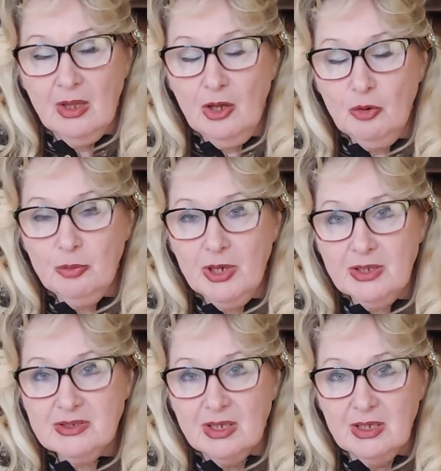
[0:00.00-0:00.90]
how
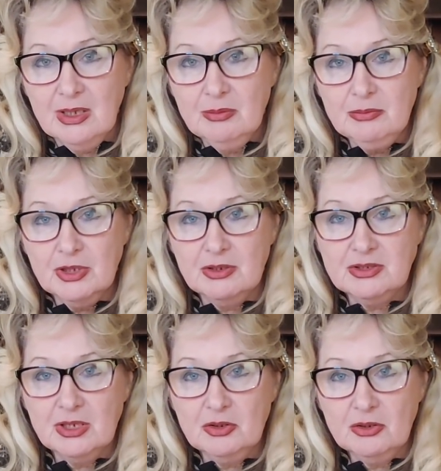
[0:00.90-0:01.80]
blessed I am,
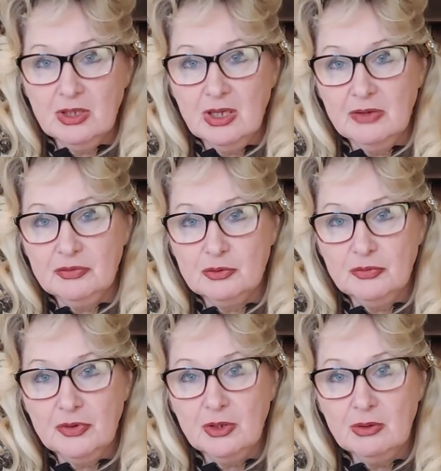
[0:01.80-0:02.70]
because I don't have to
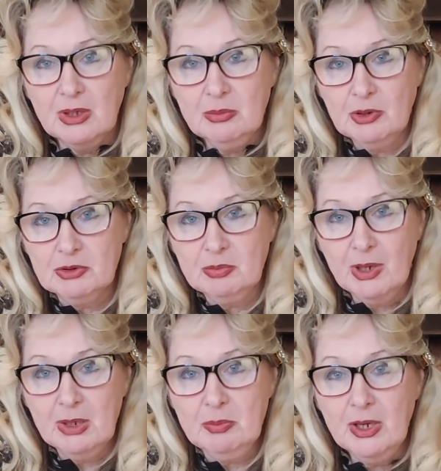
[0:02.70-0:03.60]
feel about
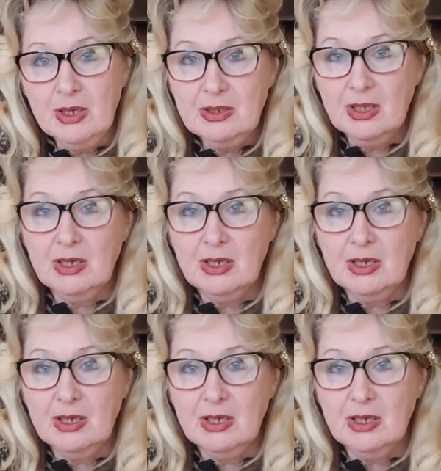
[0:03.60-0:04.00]
my pain.